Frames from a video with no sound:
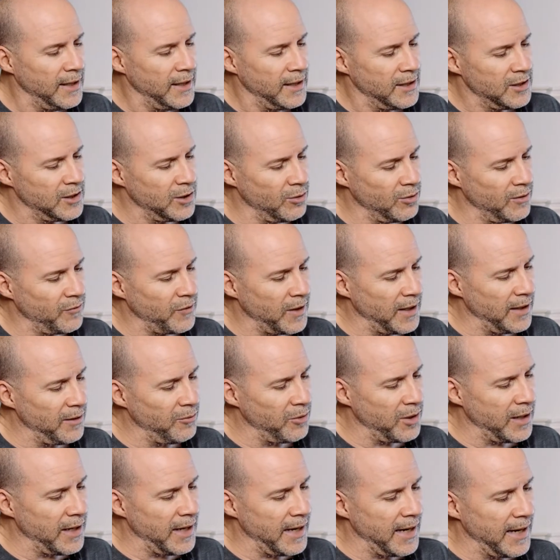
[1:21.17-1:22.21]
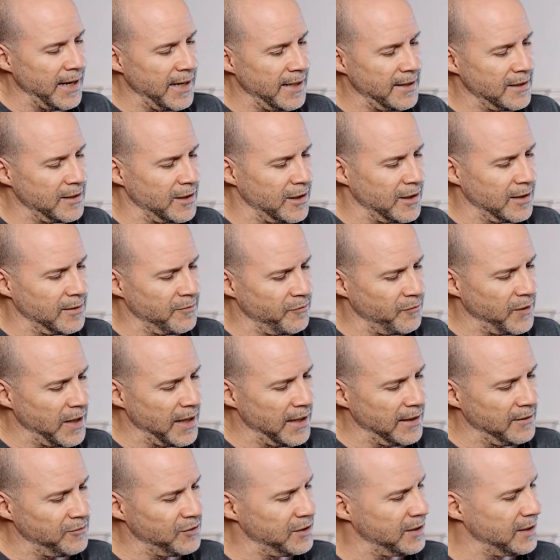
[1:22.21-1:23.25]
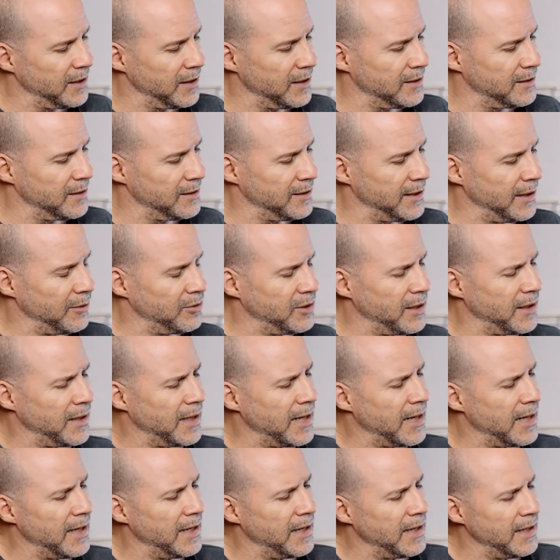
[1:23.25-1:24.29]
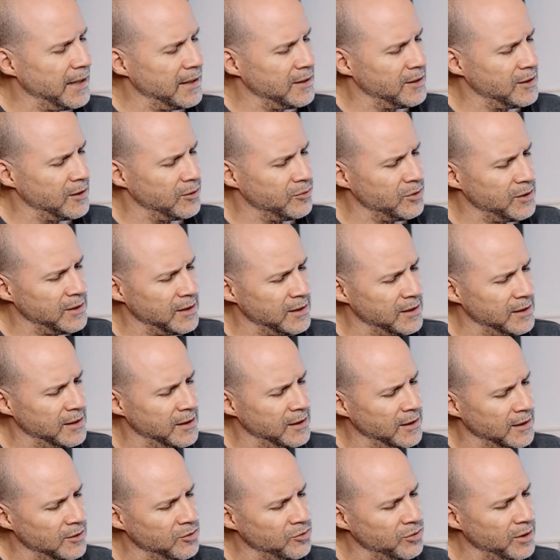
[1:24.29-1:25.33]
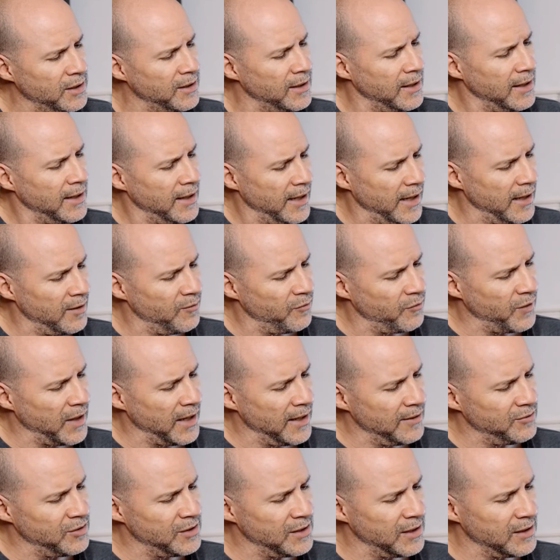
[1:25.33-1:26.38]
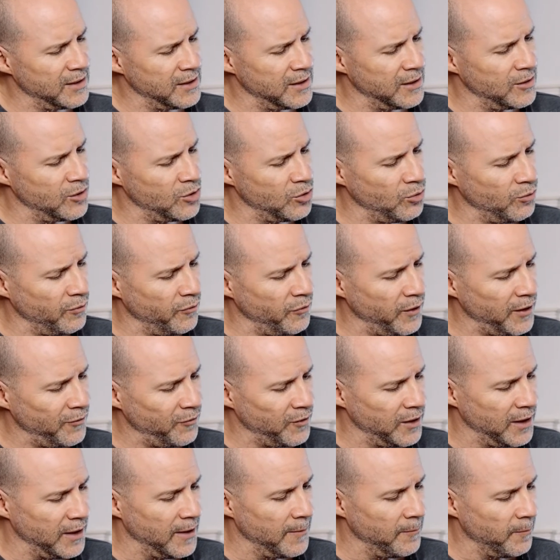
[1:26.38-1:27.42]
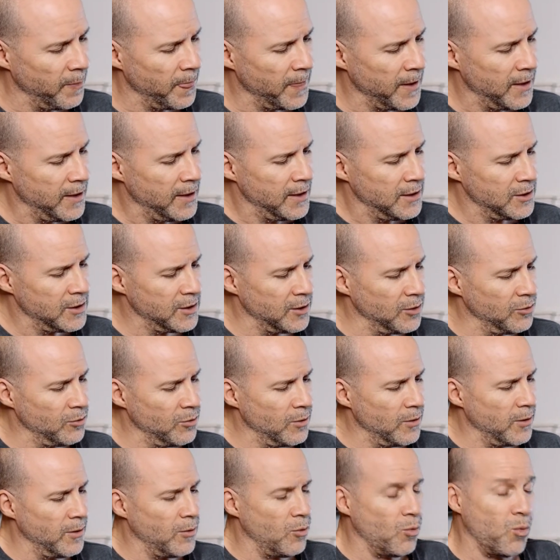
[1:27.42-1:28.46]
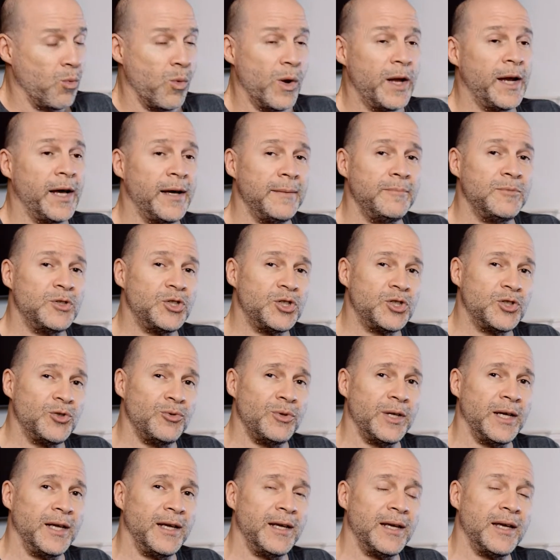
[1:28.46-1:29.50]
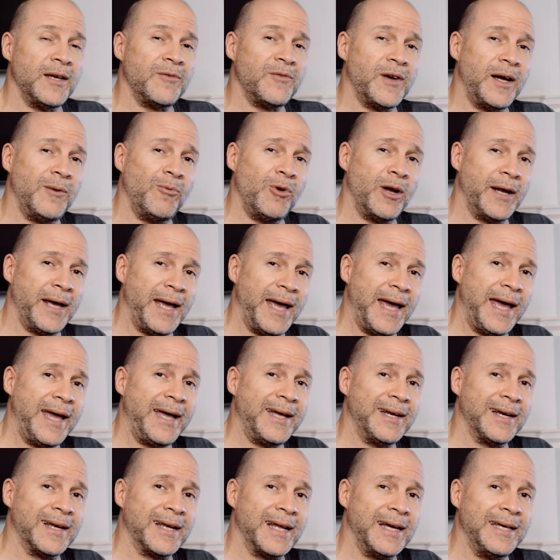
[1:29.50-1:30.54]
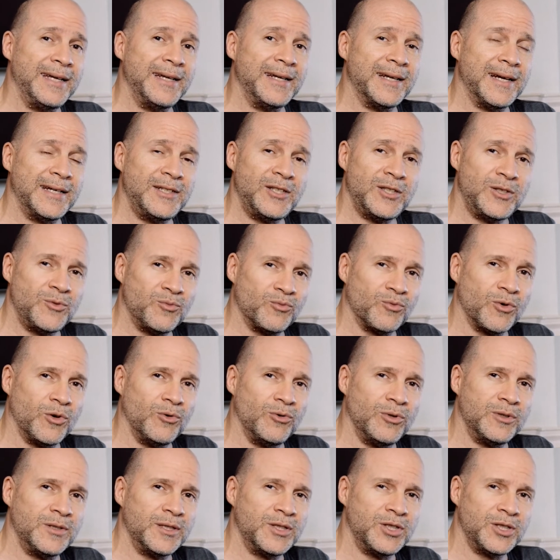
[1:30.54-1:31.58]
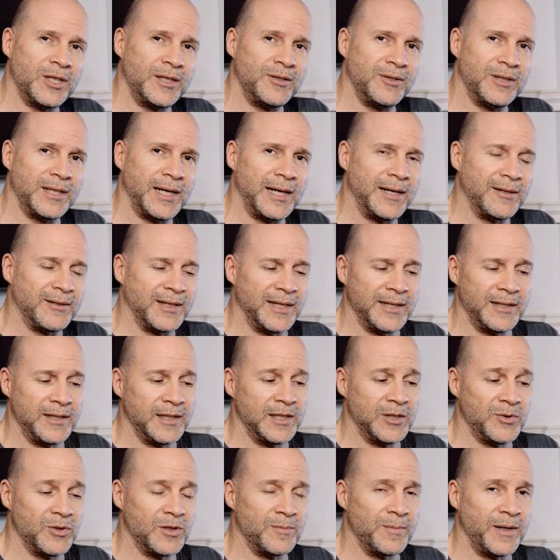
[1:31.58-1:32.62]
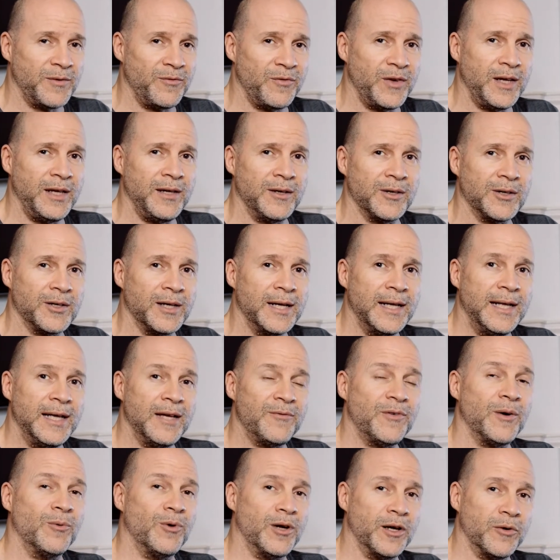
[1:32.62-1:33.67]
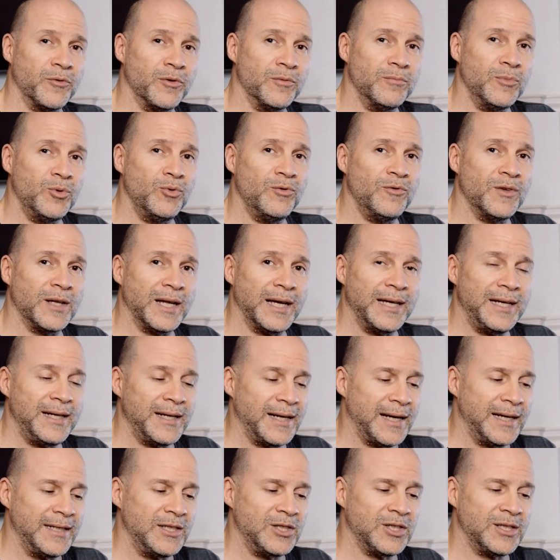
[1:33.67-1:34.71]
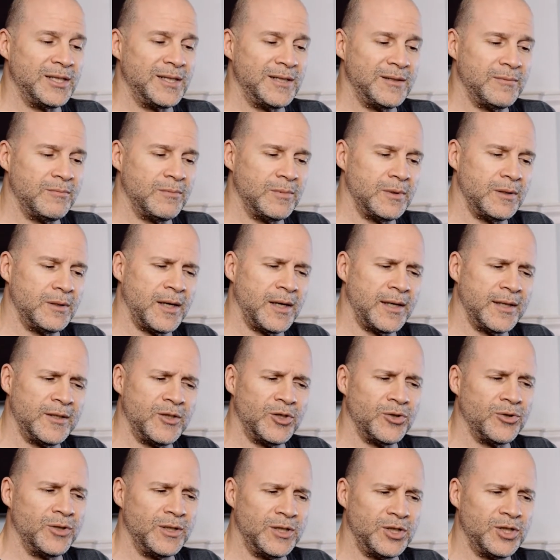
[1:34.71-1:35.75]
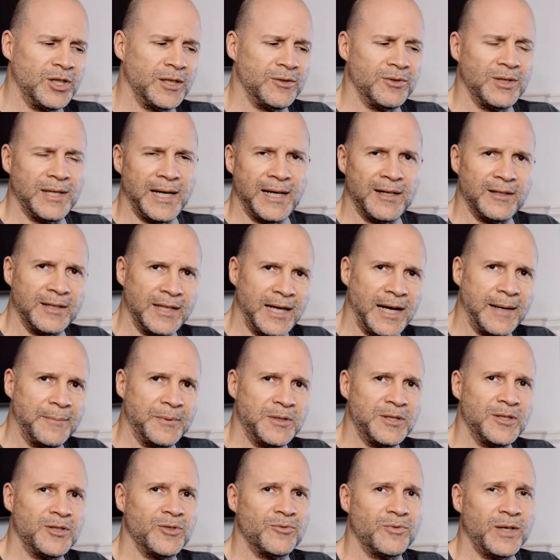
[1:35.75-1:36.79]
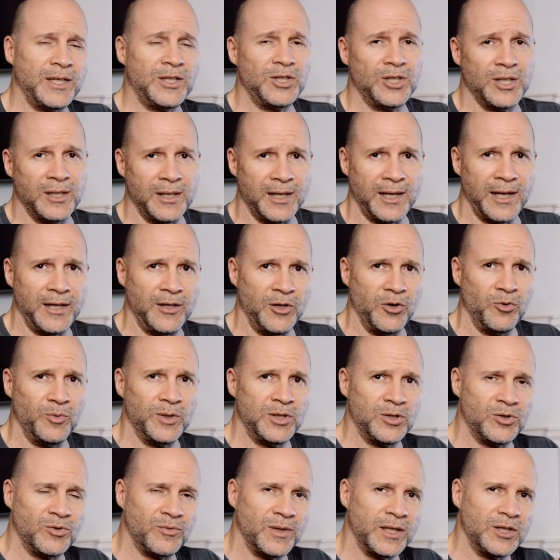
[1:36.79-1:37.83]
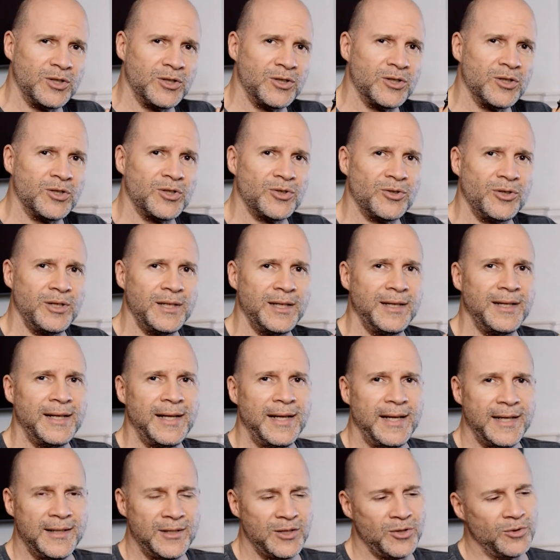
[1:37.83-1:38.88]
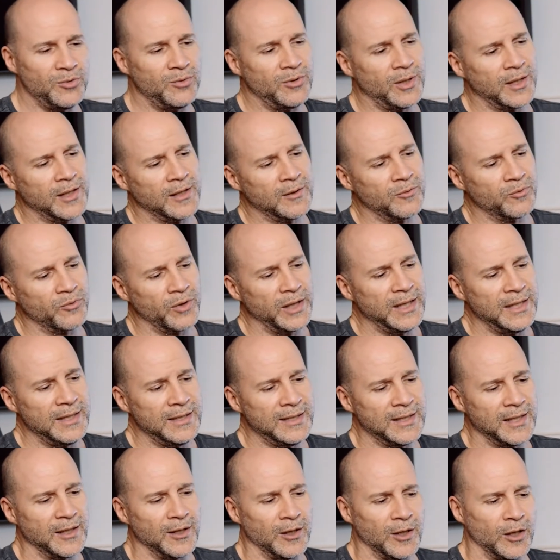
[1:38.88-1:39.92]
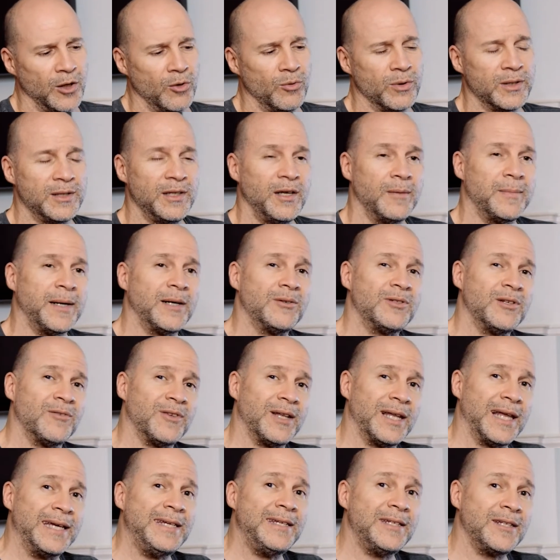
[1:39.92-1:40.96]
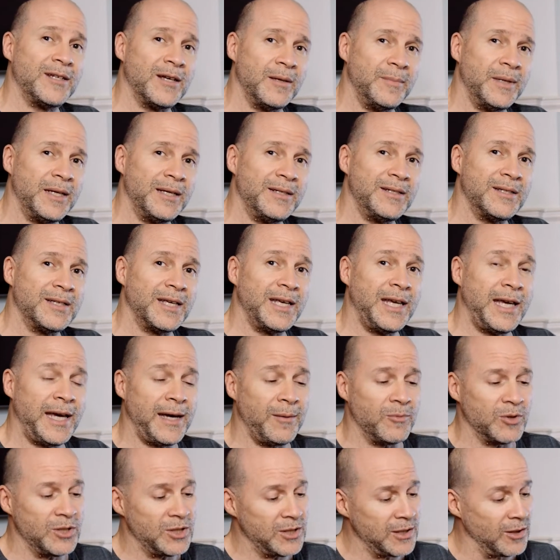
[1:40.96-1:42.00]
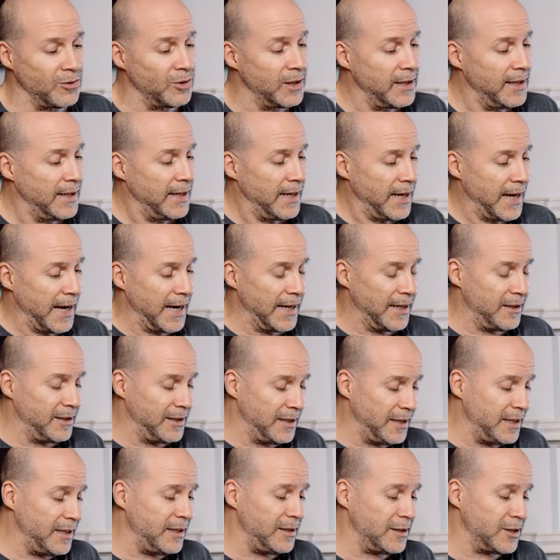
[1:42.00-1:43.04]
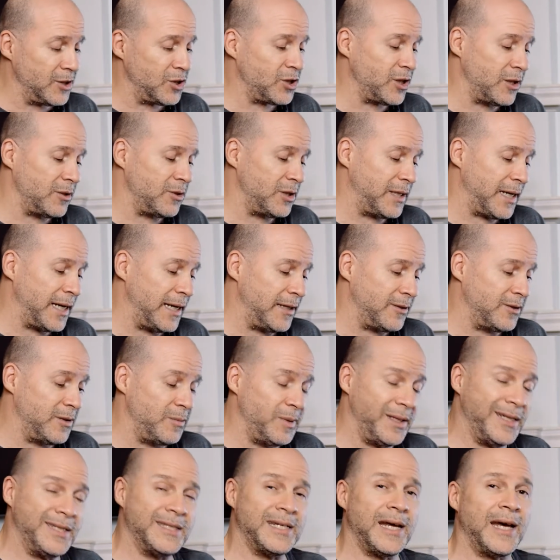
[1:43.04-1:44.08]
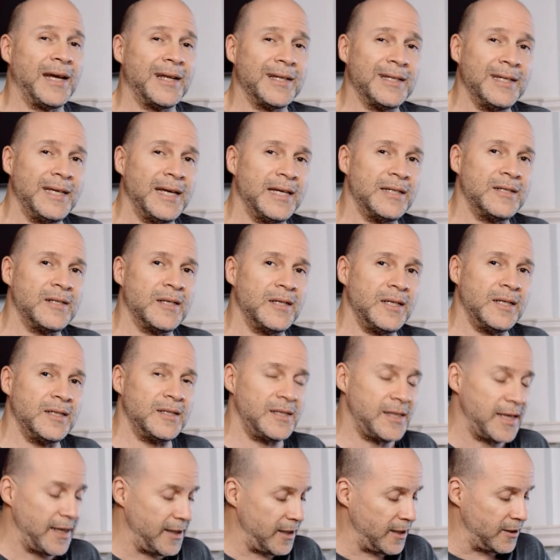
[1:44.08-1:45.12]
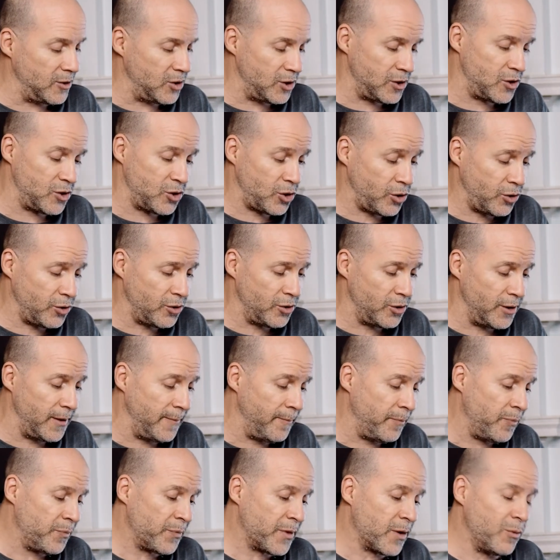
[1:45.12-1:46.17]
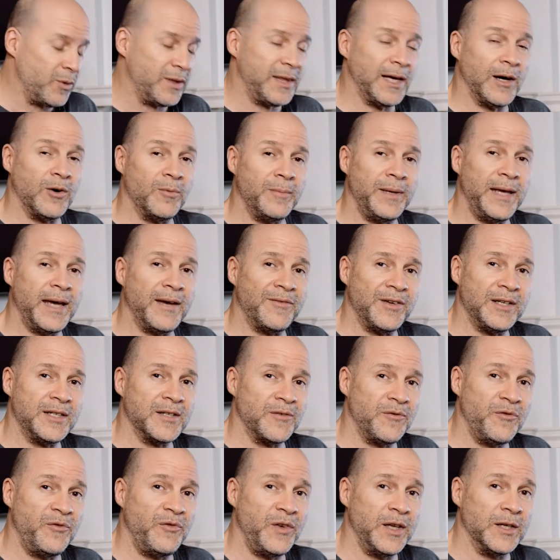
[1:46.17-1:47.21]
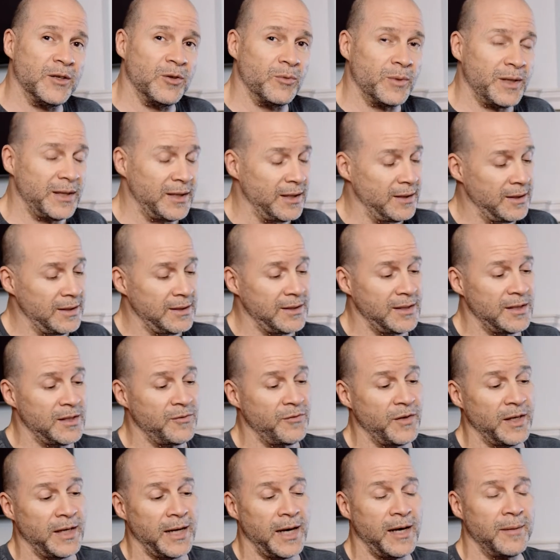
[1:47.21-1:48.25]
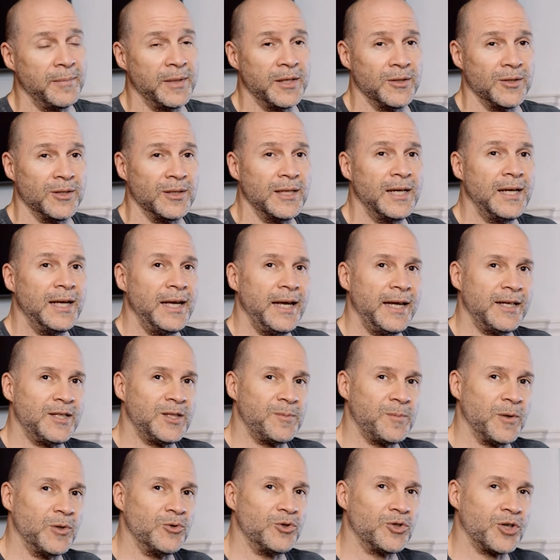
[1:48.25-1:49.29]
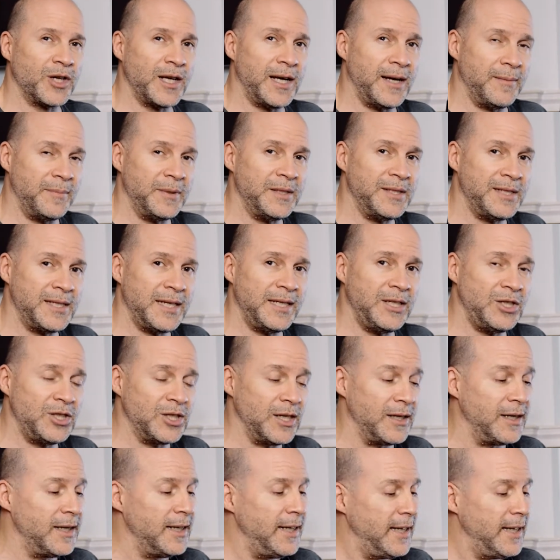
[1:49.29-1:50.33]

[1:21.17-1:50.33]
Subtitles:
So if I were at 5.6, let's say I was at a high ISO 1600 and 5.6 and 250. So when I'm shooting, if I want to add light, I just roll the shutter dial like this with my finger. If I want to remove light, I just turn the shutter dial the opposite direction, and I know which direction to turn it to raise and lower the amount of light coming into the camera. So I need the shutter dial to be exactly as it is, that it can just turn without me having to fiddle with it. This is phenomenal exposure compensation.